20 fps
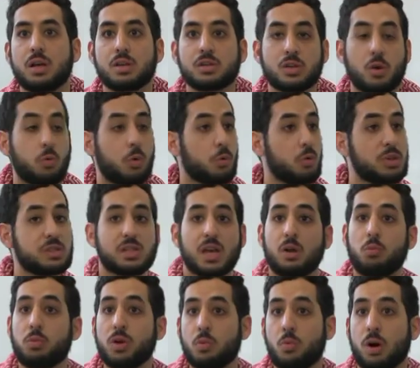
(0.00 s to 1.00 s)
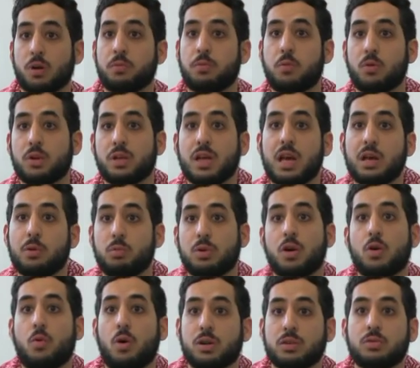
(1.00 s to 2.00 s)
So when we say we want 48, we
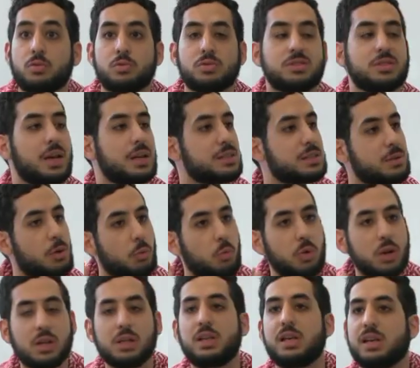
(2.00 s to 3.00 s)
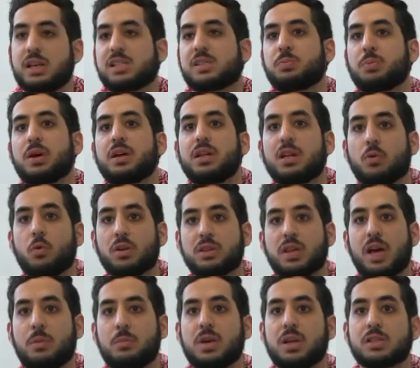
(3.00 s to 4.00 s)
don't want 2 states, really explaining what
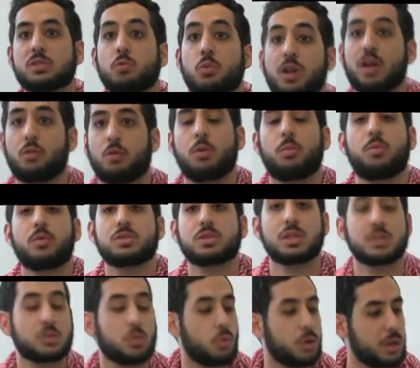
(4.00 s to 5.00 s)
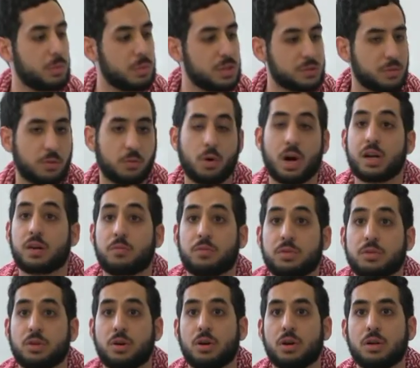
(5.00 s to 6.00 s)
that means, what it represents, what it means for right of
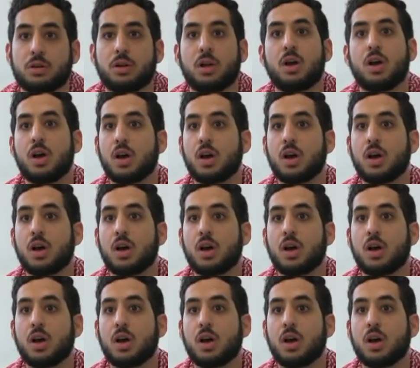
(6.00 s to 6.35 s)
return,